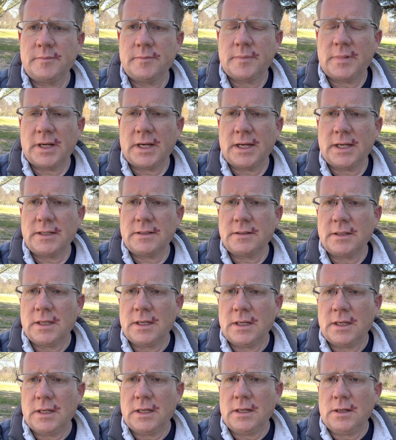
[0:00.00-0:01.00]
but
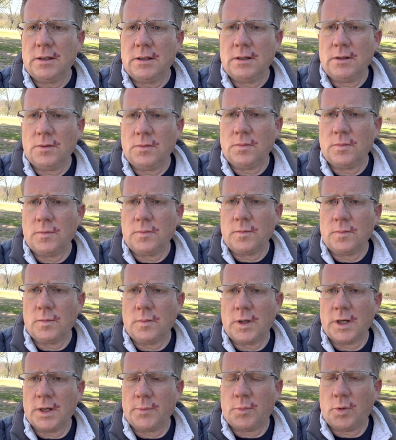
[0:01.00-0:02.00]

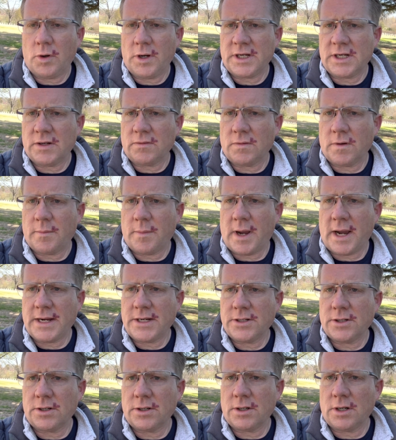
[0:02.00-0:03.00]
what a poignant
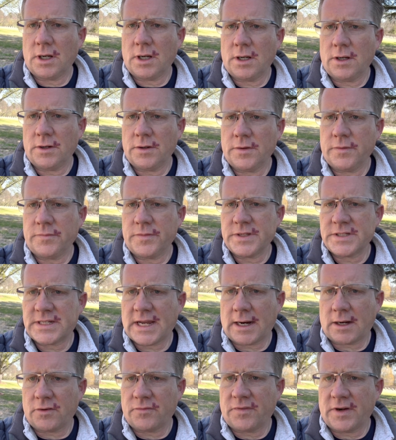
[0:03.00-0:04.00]
reminder of the
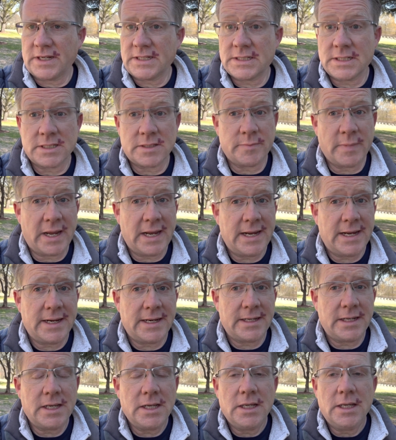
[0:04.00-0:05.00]
sacrifices
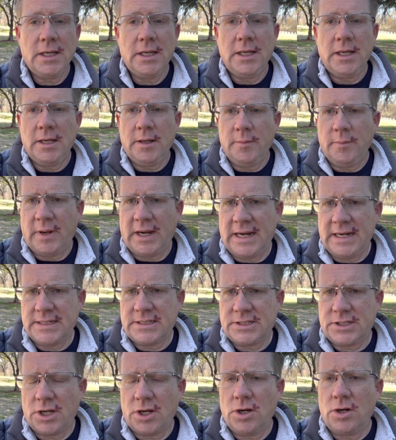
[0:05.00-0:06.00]
made by
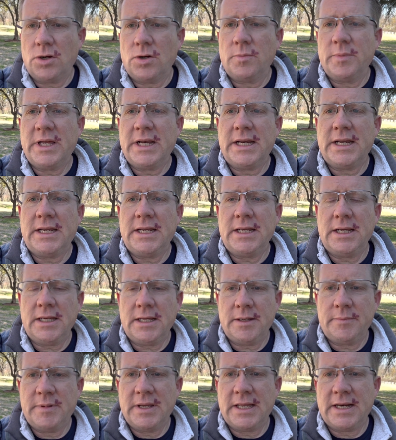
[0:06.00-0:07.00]
so many
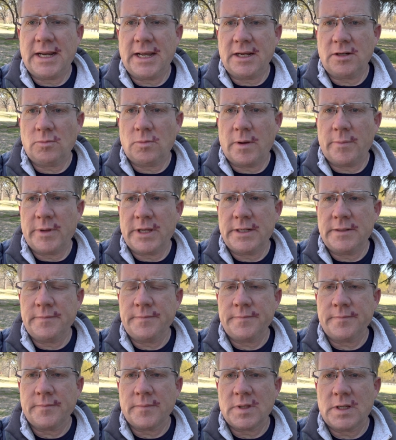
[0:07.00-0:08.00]
men and women,
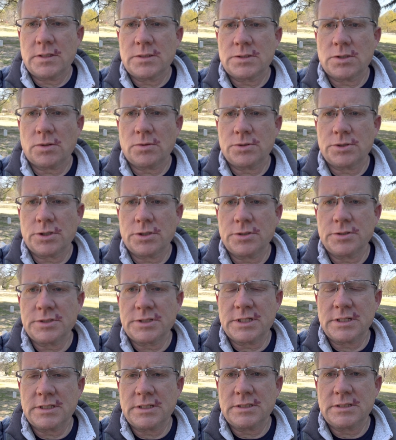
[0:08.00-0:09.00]
soldiers,
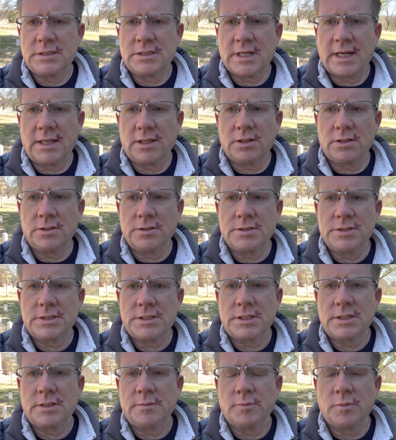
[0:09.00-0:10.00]
sailors,
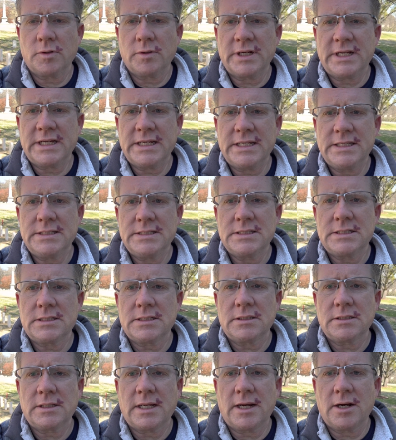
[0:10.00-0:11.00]
Marines,
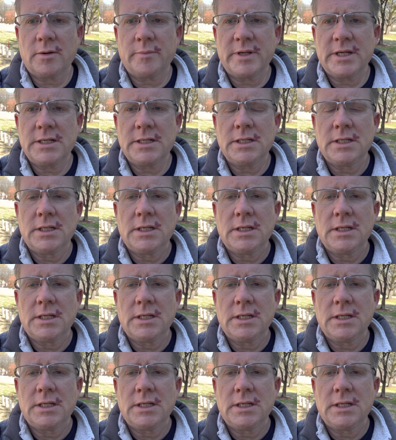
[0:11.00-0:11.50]
airmen,